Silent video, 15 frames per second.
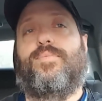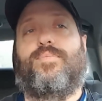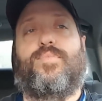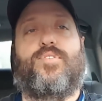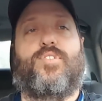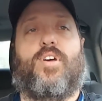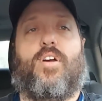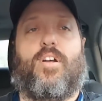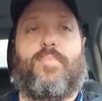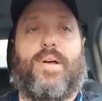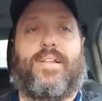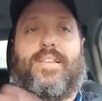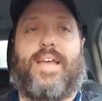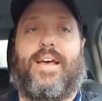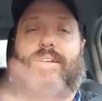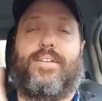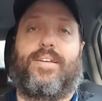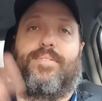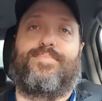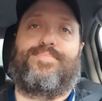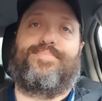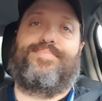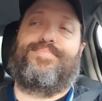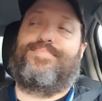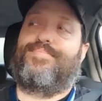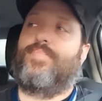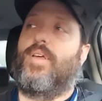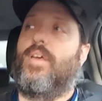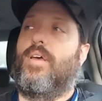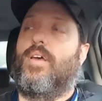sorry about that.
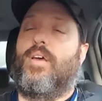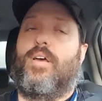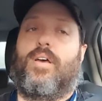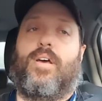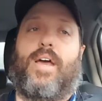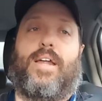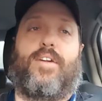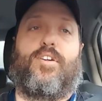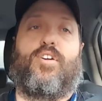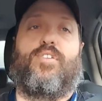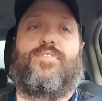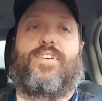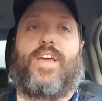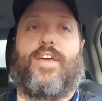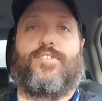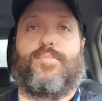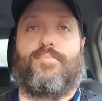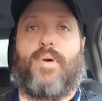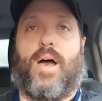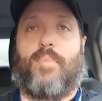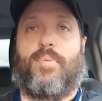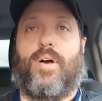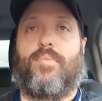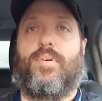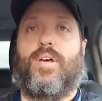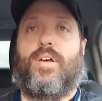Had a notification pop up.